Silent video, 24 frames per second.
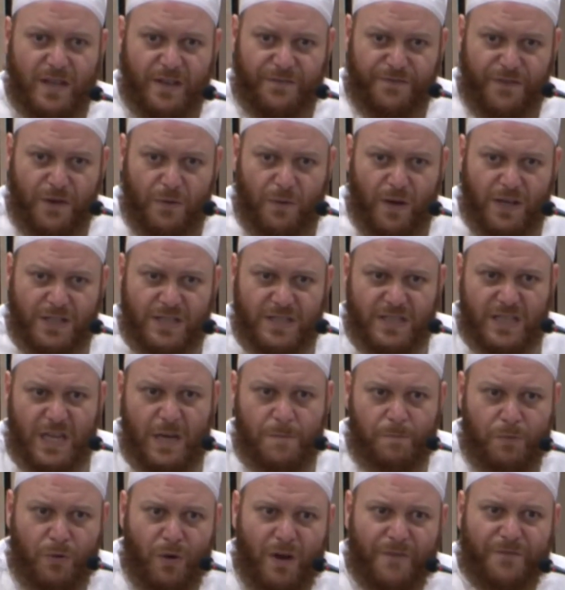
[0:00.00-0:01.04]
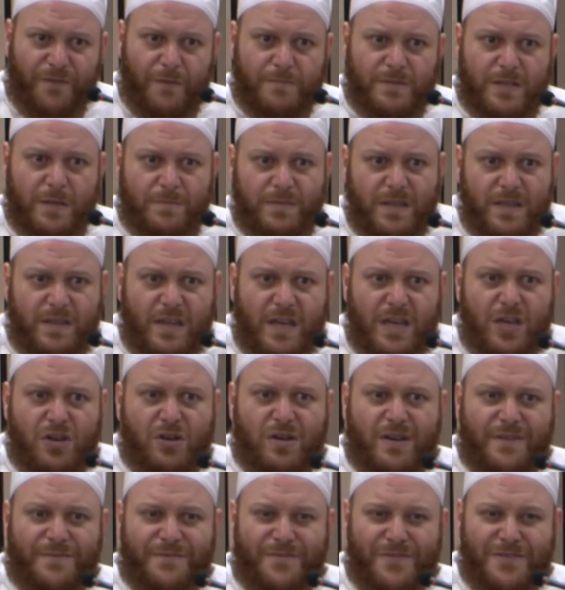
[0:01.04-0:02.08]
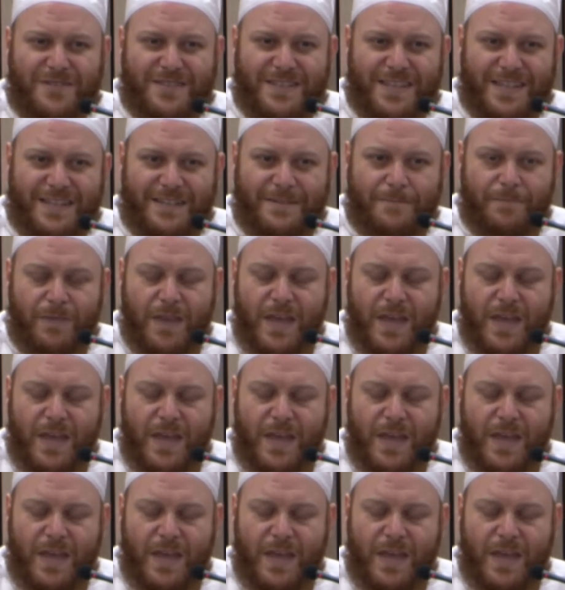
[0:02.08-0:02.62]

If you are, just keep away from something that you're confused in.